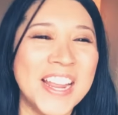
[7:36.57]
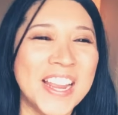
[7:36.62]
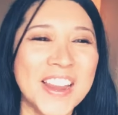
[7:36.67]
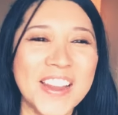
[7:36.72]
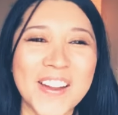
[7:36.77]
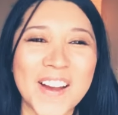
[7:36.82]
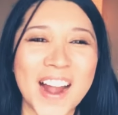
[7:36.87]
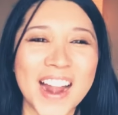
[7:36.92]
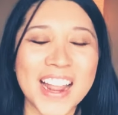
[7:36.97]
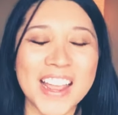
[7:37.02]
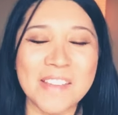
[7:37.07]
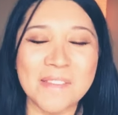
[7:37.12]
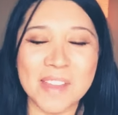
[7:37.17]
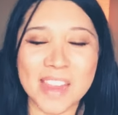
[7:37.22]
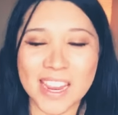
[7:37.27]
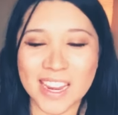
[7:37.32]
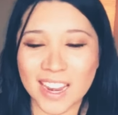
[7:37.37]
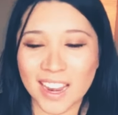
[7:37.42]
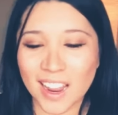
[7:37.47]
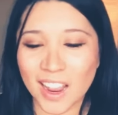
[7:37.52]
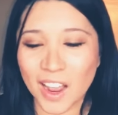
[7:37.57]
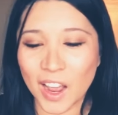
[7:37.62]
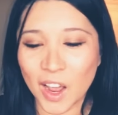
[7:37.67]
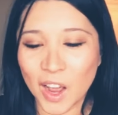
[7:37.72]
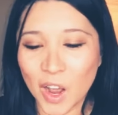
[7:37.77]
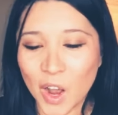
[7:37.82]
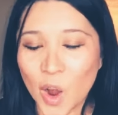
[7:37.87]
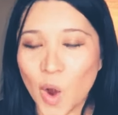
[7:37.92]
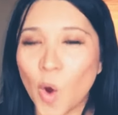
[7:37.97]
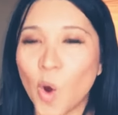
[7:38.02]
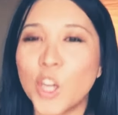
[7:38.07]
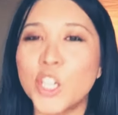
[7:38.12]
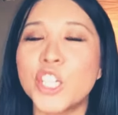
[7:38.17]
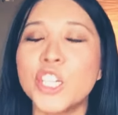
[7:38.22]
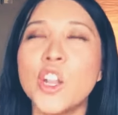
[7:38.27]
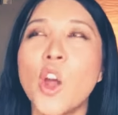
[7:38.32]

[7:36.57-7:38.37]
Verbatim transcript: you know what I mean? Or she,